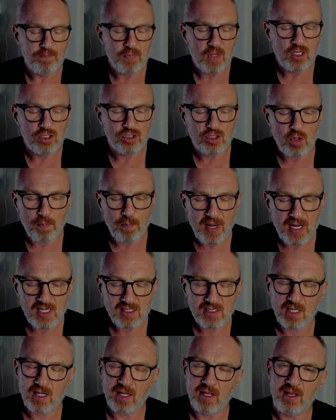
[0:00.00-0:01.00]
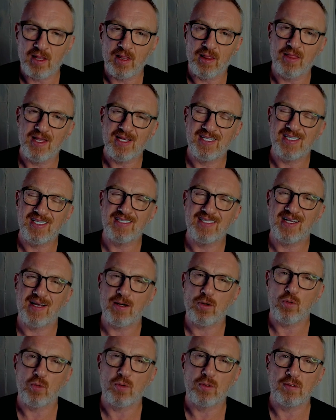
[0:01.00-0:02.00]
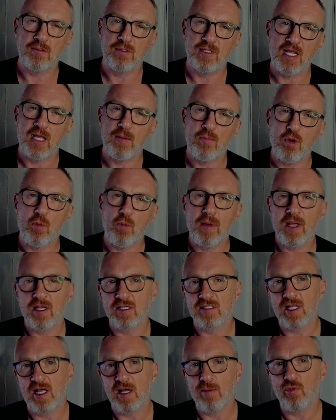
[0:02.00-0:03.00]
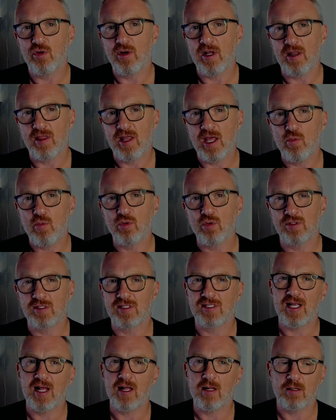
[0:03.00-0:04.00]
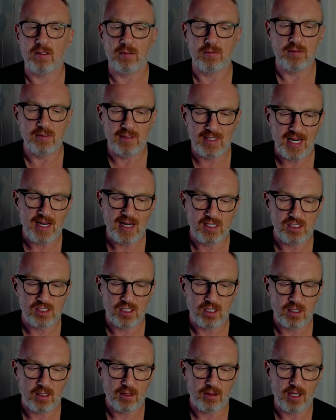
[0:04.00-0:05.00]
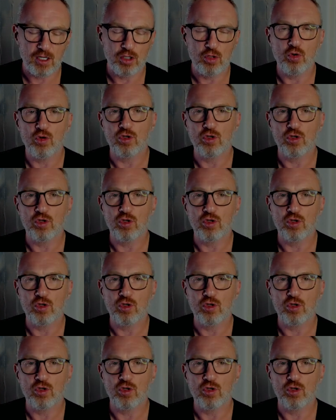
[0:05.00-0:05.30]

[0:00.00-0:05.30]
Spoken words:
So basically, this is how DIMO makes their money. They will sell data that you're